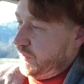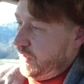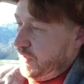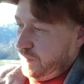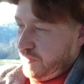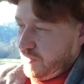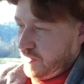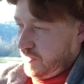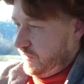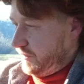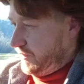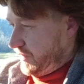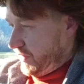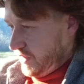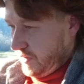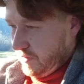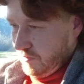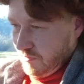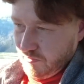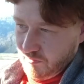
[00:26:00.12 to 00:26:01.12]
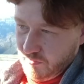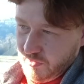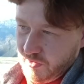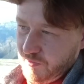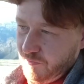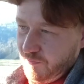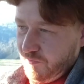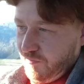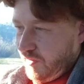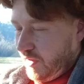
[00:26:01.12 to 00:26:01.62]
favor of some
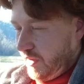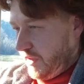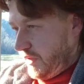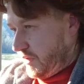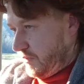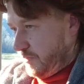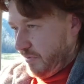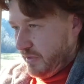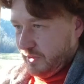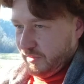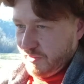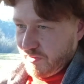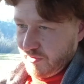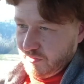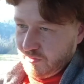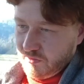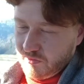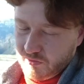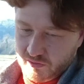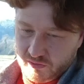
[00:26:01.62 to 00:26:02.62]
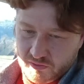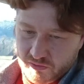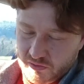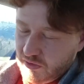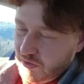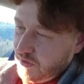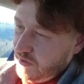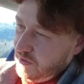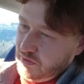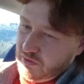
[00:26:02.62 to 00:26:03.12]

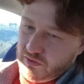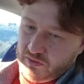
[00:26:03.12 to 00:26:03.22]
environmental